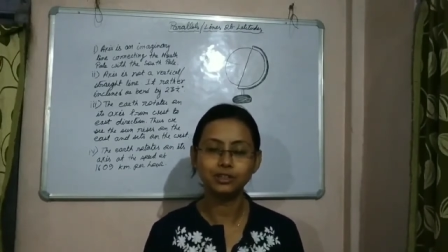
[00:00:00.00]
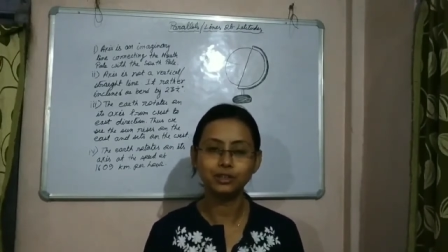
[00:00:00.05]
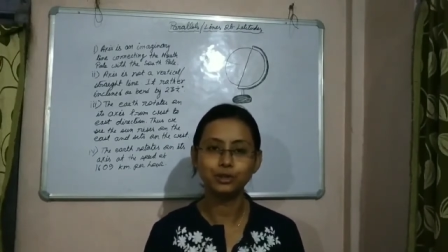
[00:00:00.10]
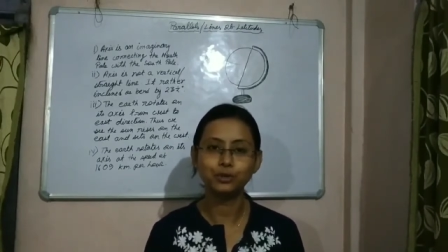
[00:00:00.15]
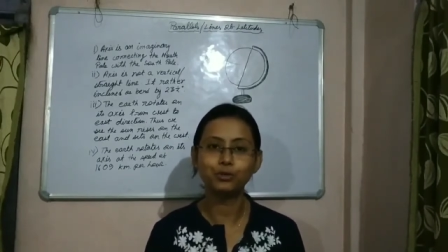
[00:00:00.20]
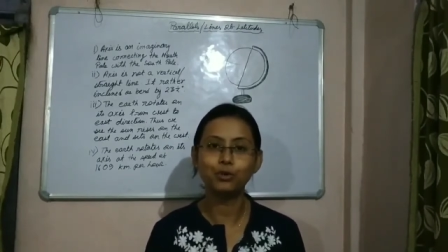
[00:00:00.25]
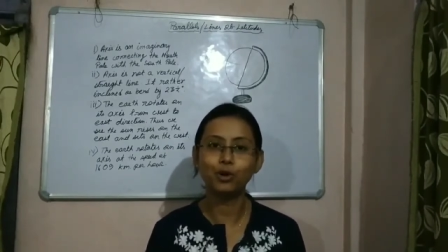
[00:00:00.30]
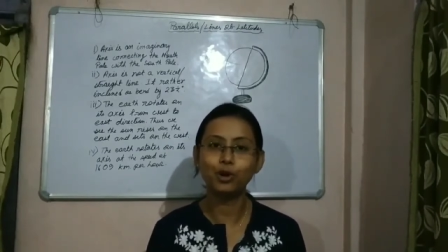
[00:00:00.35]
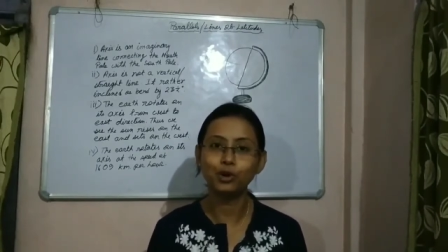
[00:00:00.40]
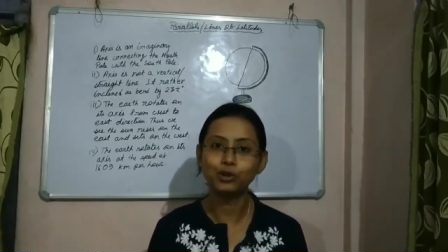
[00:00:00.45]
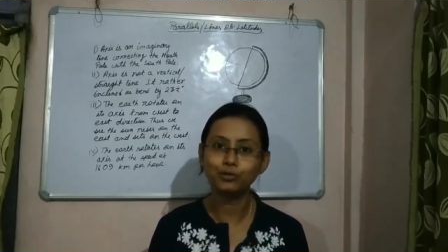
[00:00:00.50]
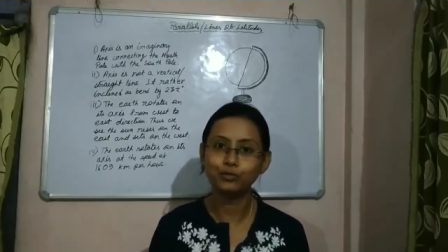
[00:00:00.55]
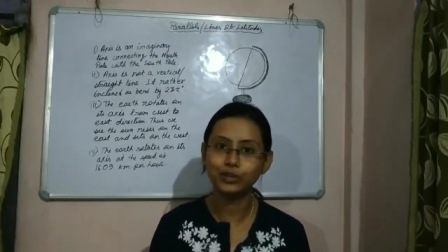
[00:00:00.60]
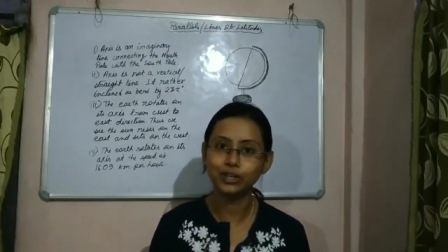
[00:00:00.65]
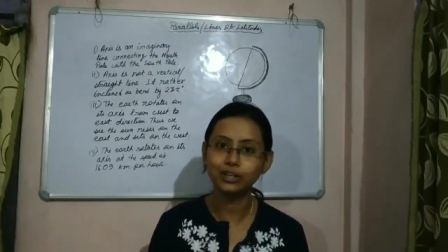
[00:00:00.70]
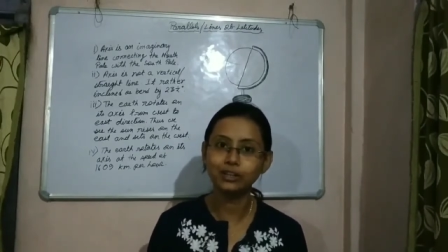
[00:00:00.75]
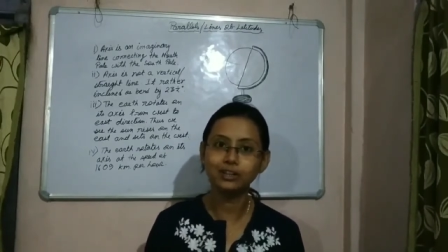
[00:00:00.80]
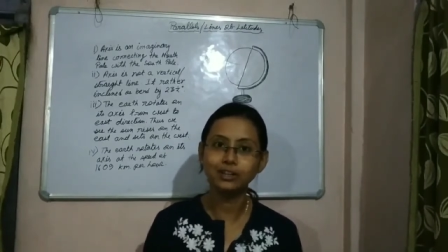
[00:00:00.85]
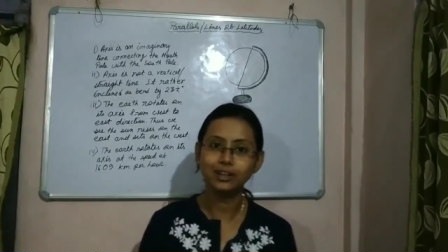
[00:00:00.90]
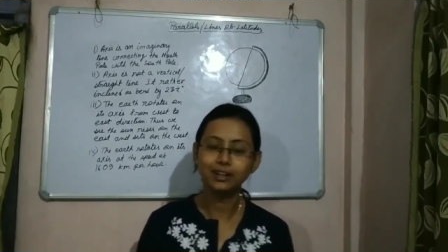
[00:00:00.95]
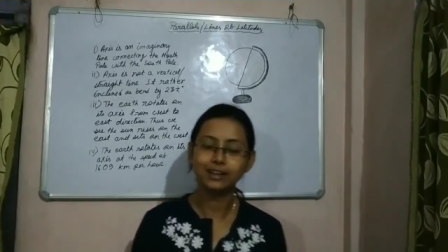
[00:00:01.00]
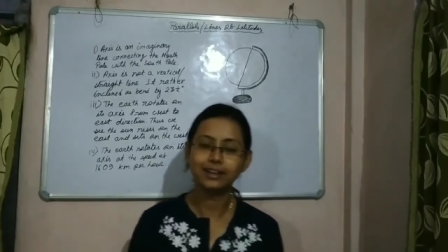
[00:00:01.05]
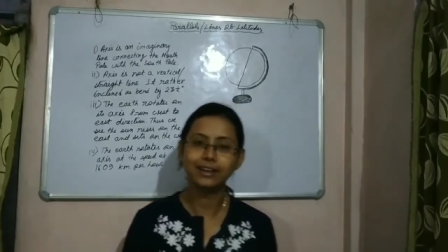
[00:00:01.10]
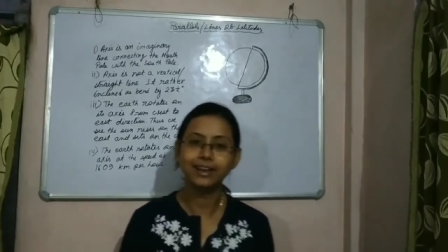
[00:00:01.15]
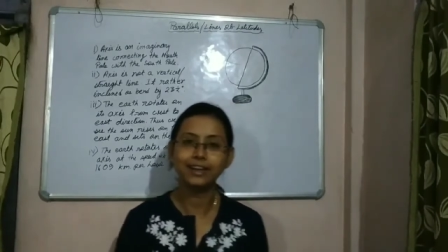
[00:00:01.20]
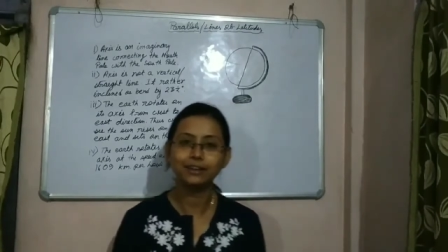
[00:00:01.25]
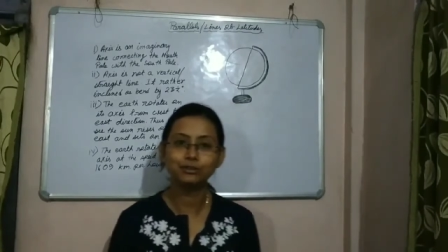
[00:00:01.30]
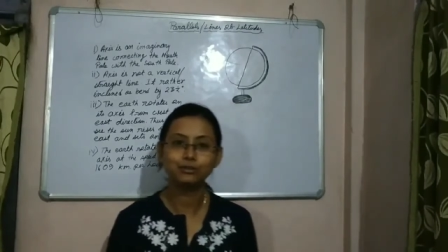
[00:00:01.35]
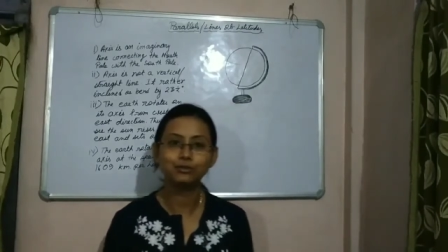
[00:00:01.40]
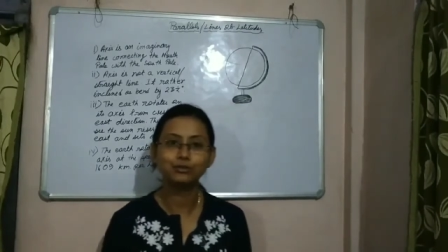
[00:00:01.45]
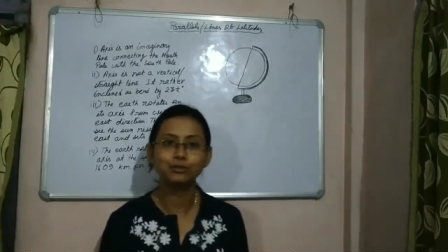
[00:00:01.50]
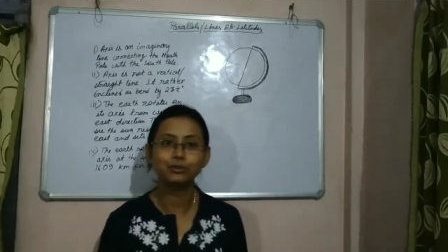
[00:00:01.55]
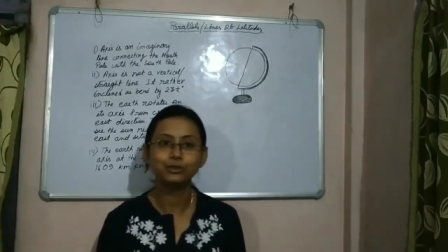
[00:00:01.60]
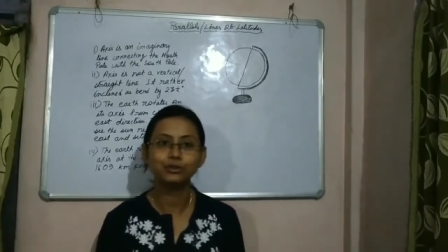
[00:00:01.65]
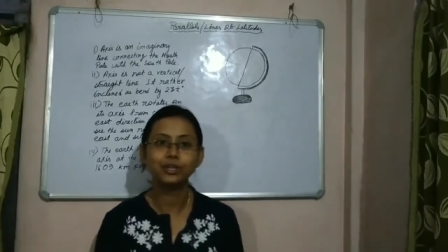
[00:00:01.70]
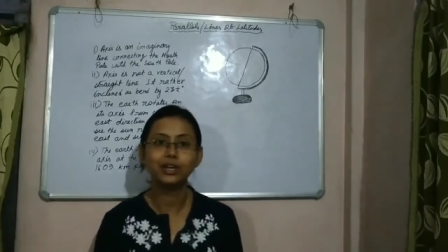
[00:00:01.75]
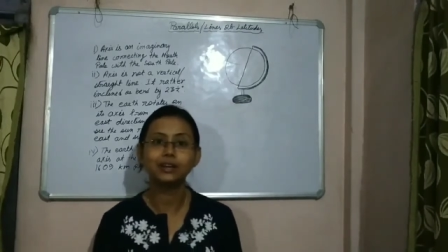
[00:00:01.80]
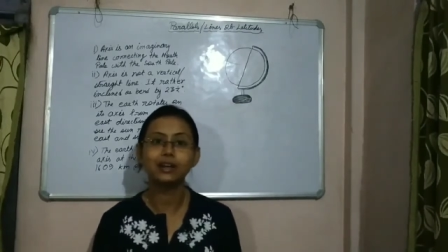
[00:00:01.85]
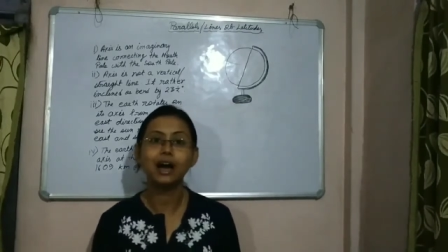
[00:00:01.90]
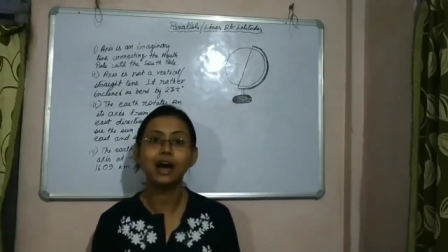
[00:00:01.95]
you all will get to know
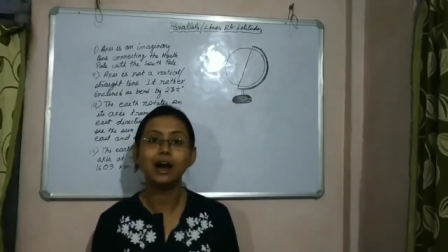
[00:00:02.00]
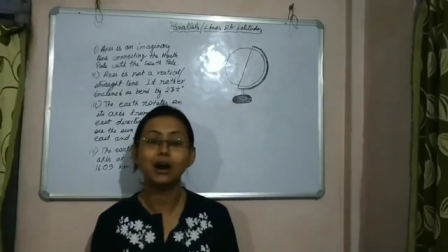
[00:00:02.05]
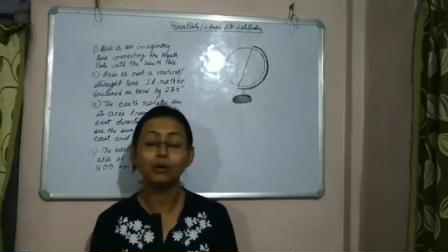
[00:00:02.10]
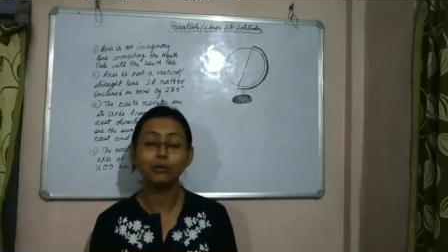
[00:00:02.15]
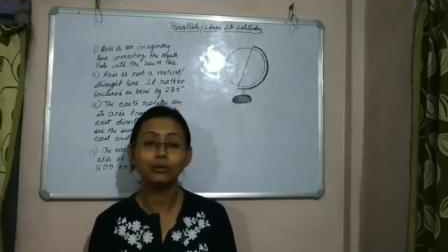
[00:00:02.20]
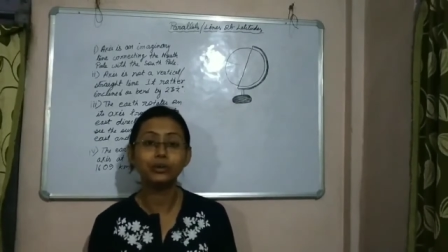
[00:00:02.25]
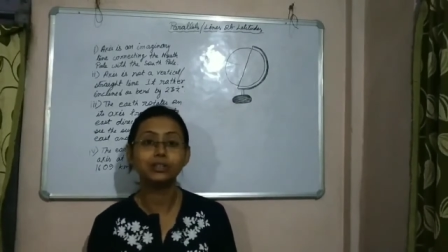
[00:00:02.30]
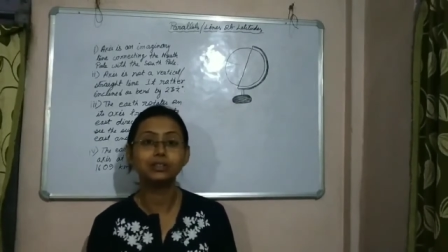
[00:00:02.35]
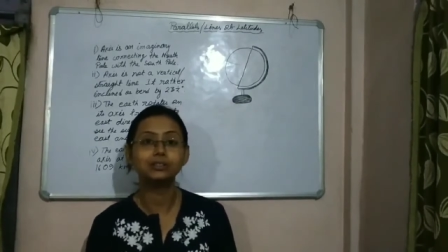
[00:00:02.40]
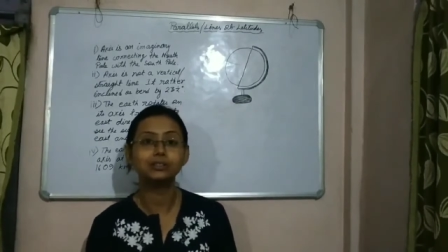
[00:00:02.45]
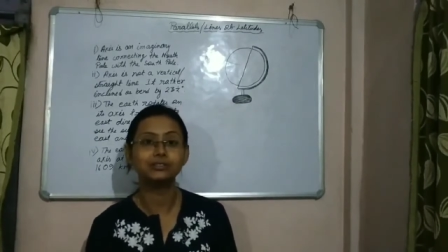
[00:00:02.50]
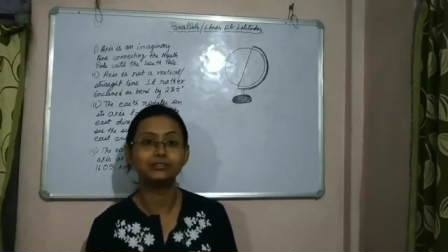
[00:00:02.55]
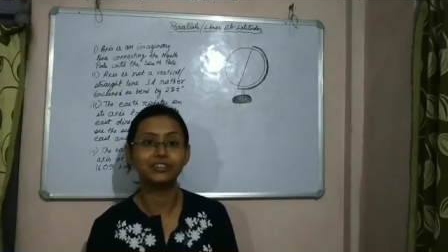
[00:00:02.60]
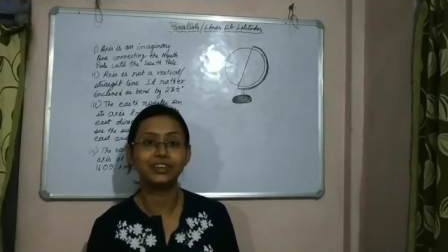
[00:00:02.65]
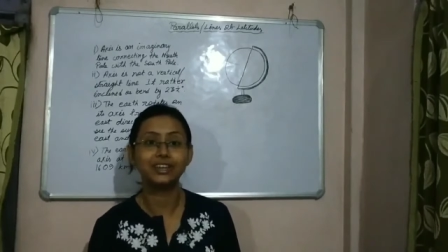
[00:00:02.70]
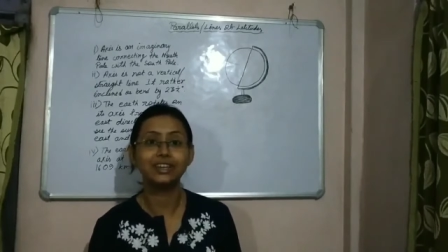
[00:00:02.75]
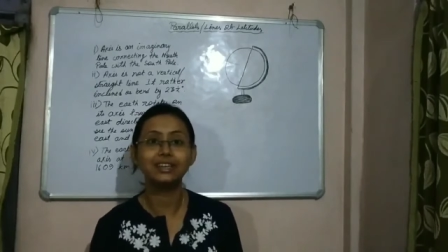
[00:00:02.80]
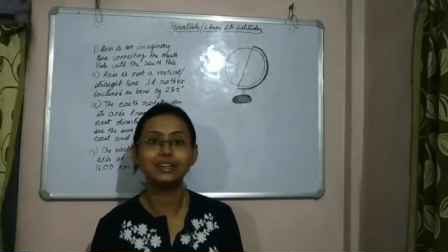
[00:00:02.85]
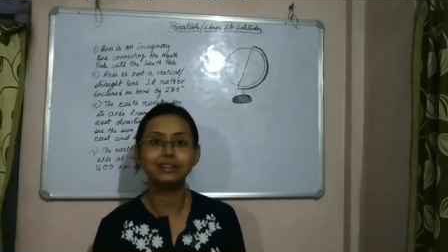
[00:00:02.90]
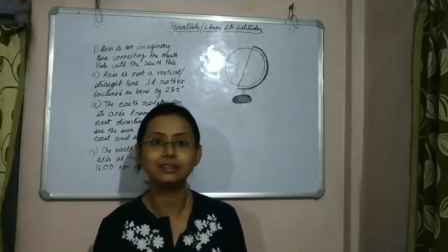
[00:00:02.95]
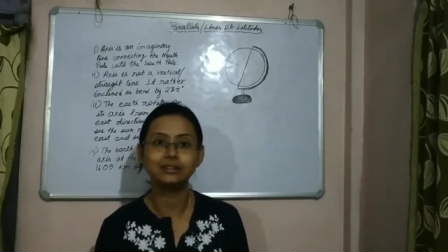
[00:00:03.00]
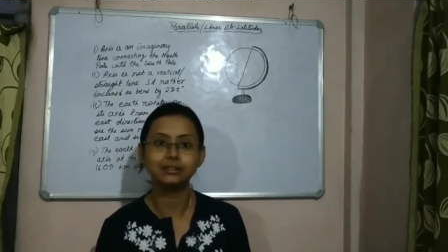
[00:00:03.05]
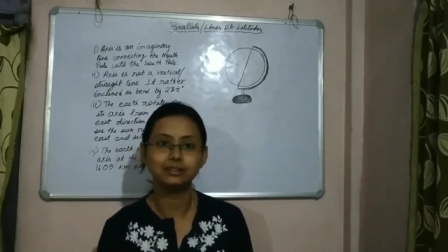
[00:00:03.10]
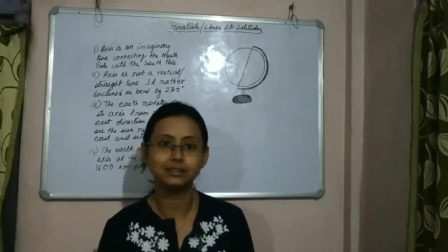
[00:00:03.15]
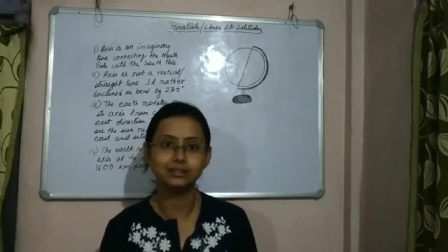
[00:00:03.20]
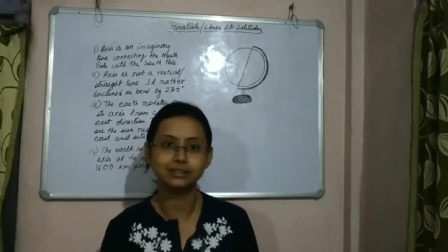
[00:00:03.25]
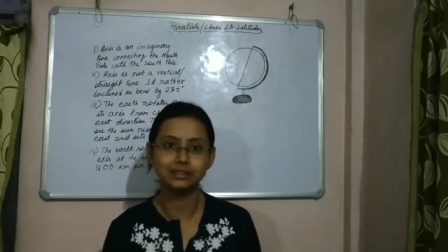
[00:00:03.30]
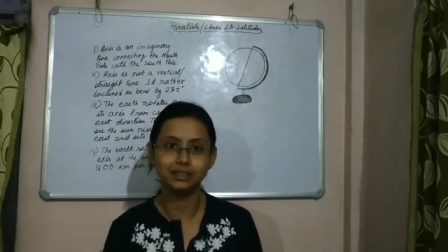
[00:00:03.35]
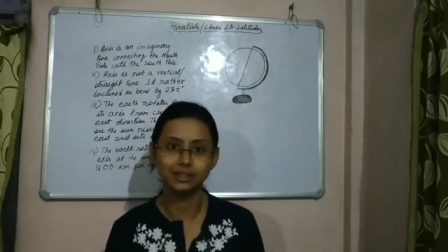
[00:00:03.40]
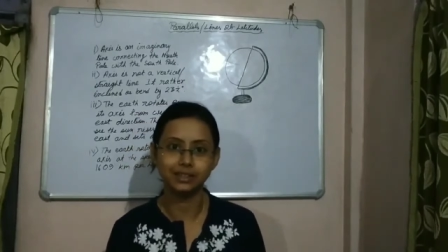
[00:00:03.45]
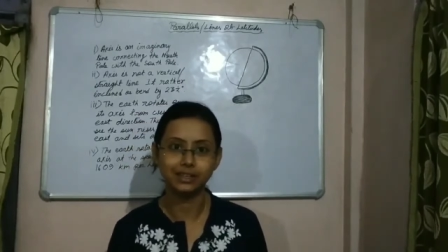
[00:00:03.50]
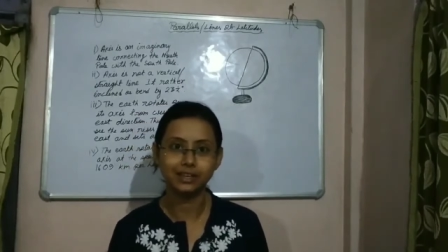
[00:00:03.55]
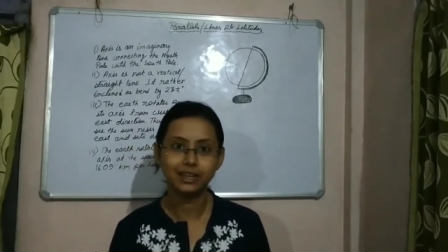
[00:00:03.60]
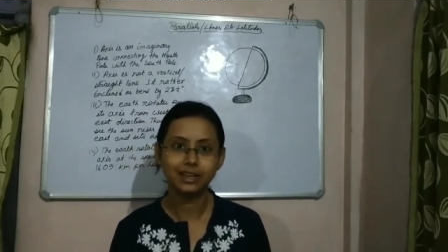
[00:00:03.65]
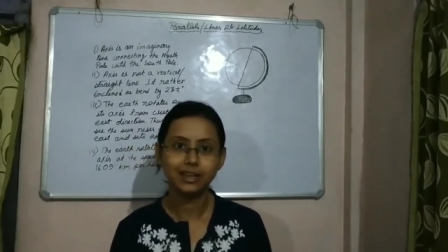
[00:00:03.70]
that how it is very interesting,